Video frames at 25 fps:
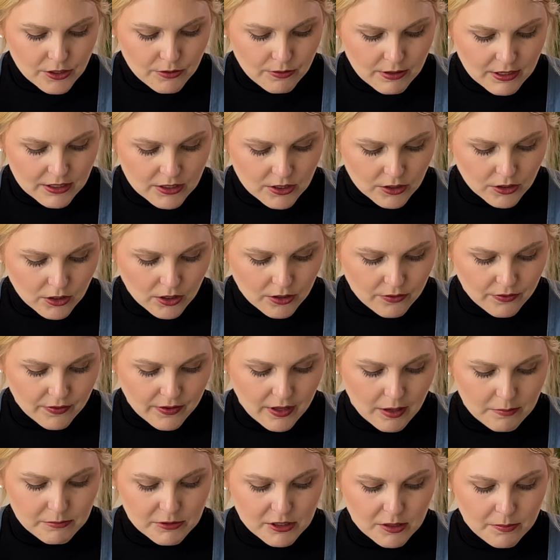You need to look for
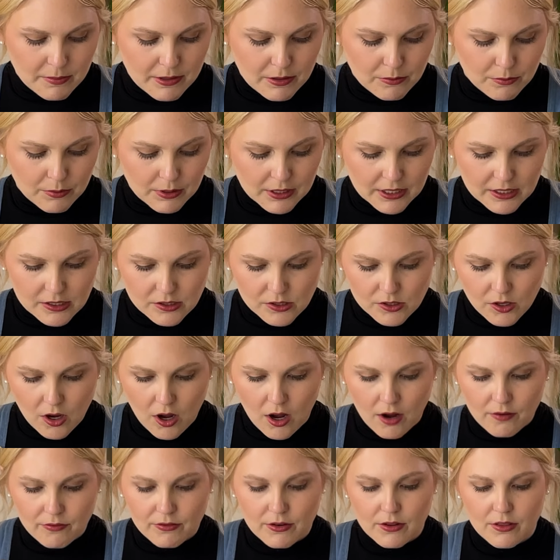them to be really
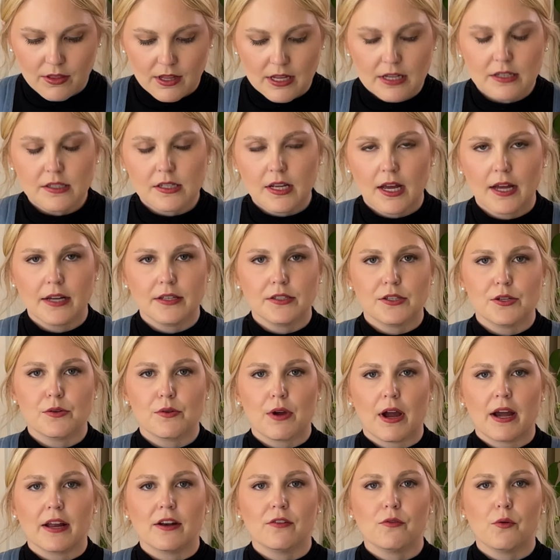soft. These guys, you
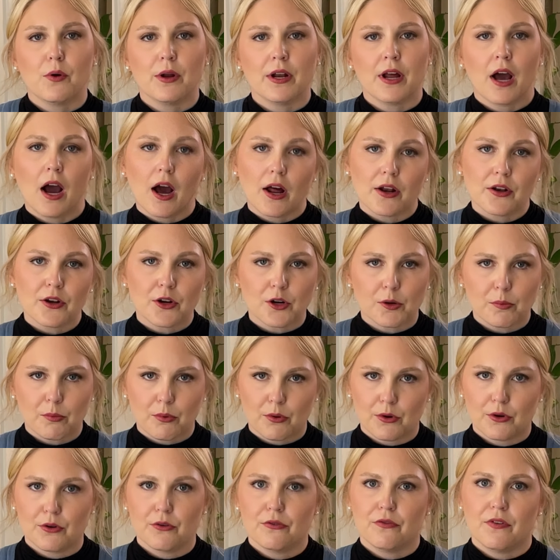kind of want to
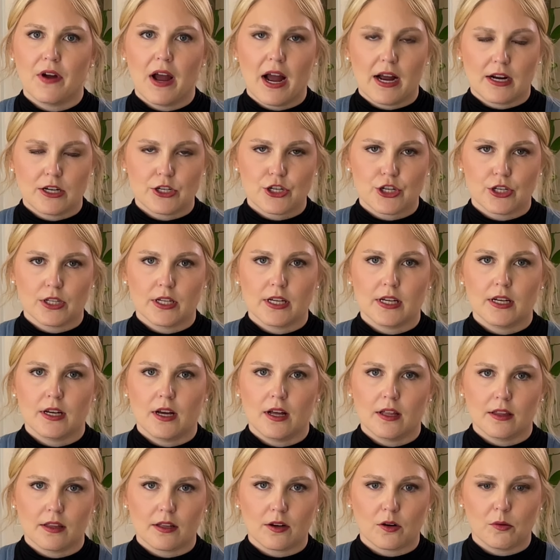underproof actually
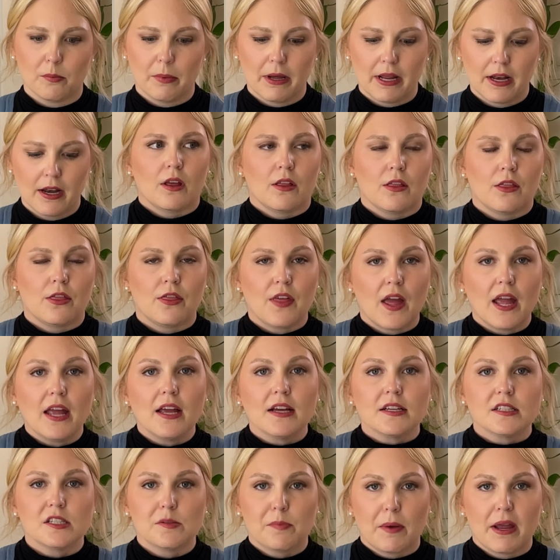a little bit. They
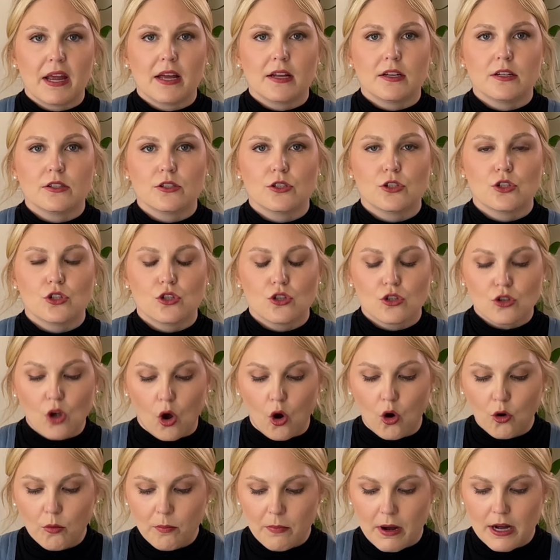expand
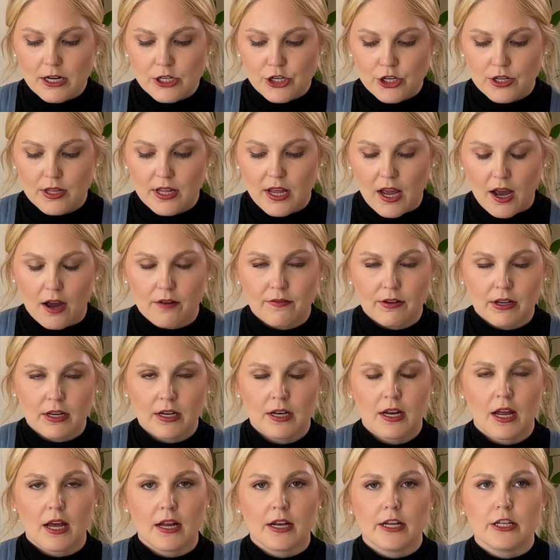so much in the
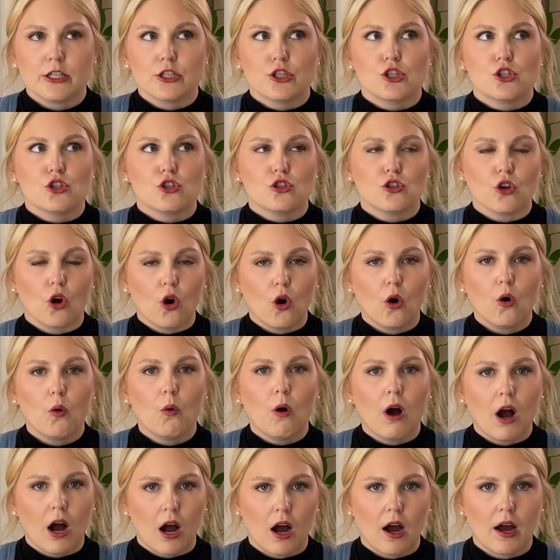oven and it's so
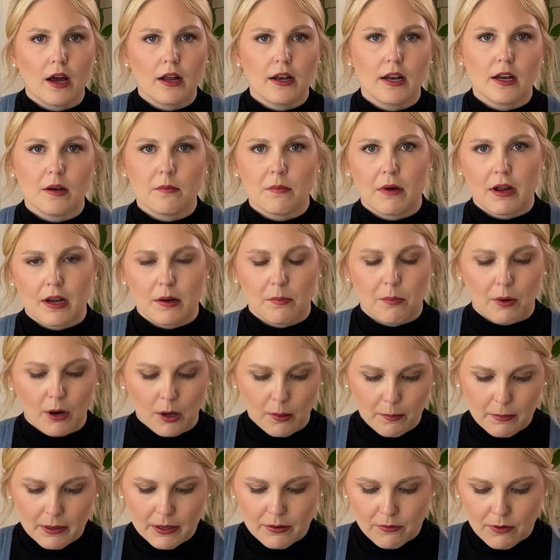hot in my
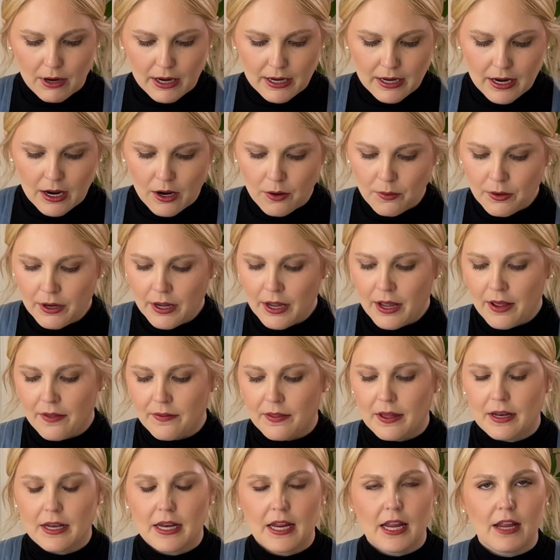apartment right now
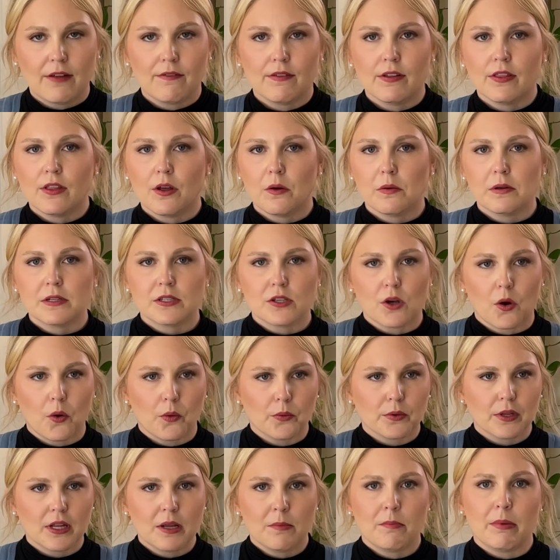that even though it's
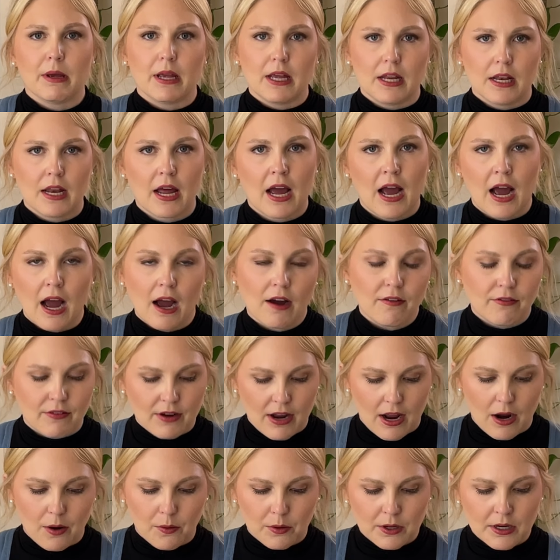only been half an
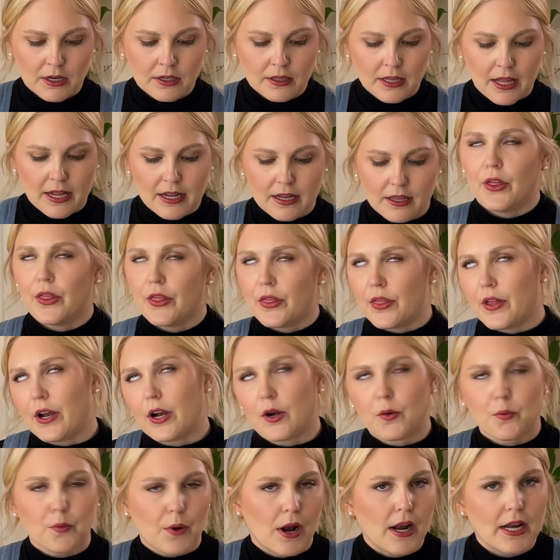hour, like
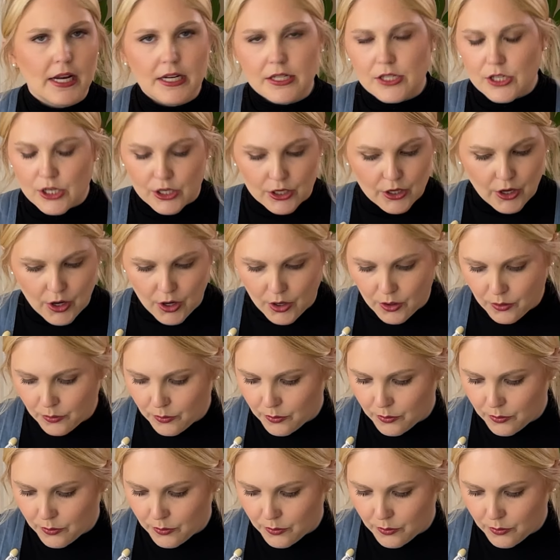they're ready to go.